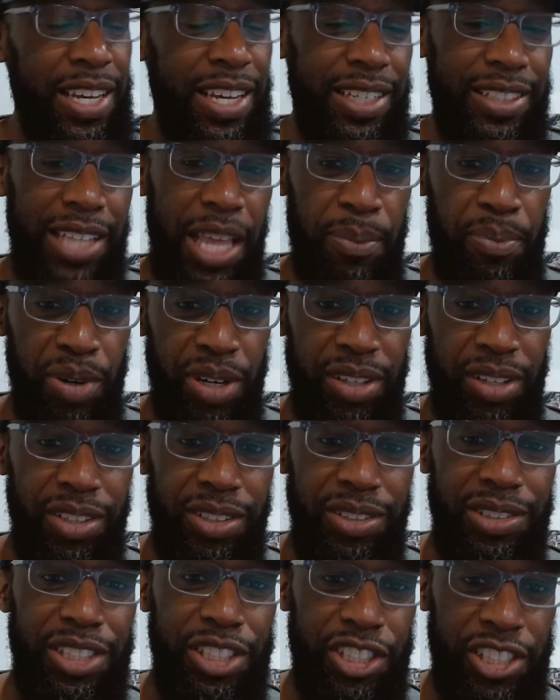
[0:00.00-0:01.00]
they put a
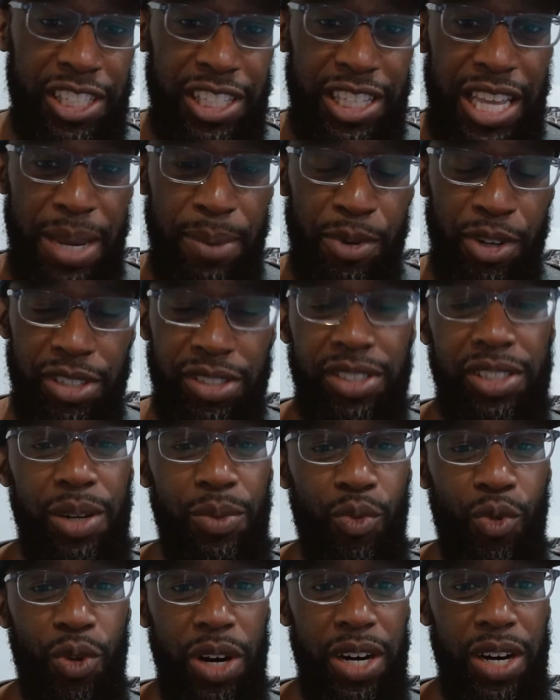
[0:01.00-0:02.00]
little disclaimer
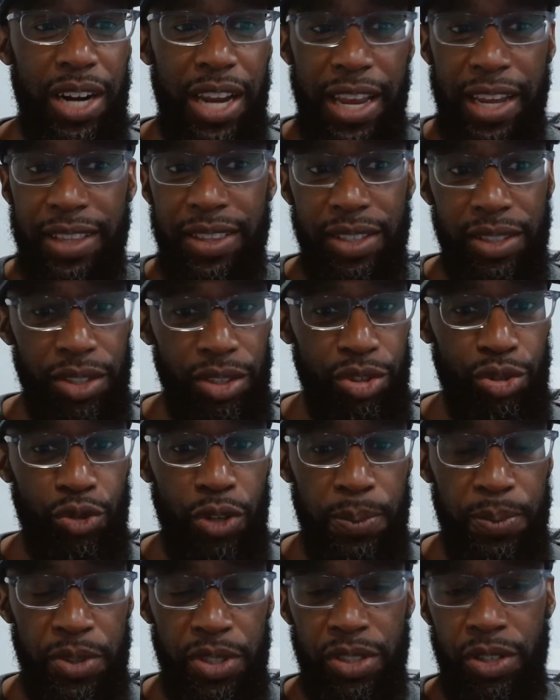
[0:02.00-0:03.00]
somewhere in the
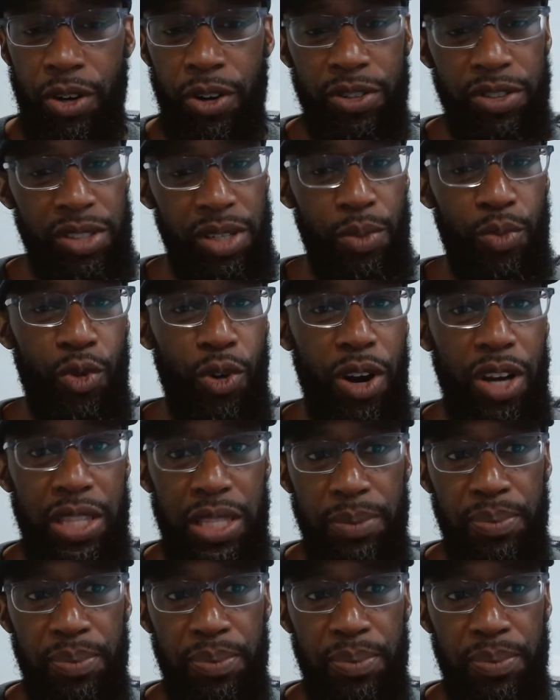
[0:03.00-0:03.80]
description or somewhere on the